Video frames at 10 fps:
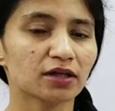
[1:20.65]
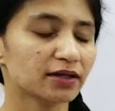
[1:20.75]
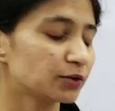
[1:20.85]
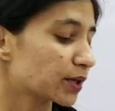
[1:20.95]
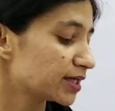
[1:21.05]

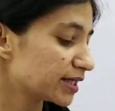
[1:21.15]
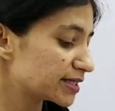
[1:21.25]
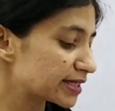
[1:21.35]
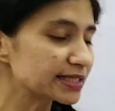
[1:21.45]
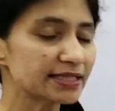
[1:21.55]
then you can
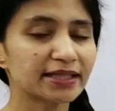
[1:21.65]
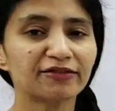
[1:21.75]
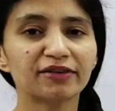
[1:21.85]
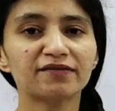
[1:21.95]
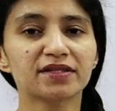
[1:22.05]
easily see
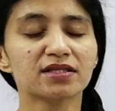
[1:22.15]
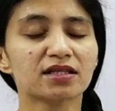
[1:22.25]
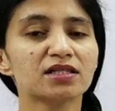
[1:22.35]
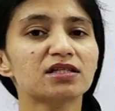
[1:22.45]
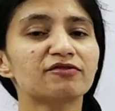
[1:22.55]
that we have
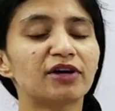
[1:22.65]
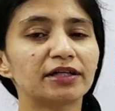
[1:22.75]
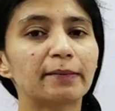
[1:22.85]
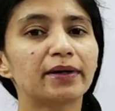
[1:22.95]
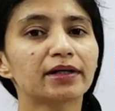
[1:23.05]
discussed the
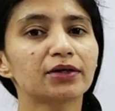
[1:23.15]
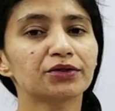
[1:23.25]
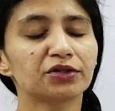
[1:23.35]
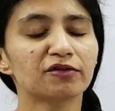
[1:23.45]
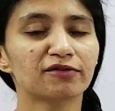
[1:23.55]
fundamental
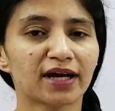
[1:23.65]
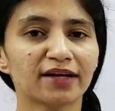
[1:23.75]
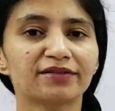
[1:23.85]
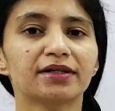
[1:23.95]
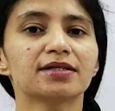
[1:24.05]
unit of
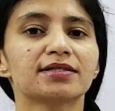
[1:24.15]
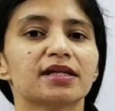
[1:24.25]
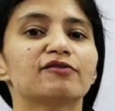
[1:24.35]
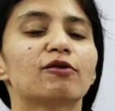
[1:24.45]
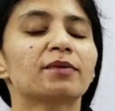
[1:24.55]
life, that is
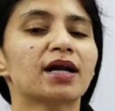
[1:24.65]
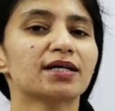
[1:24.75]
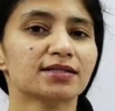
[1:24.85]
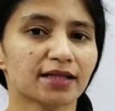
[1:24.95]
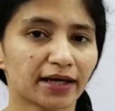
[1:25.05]
cell, from
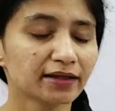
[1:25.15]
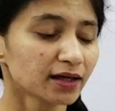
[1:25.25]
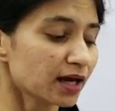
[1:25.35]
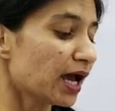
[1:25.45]
class 9th,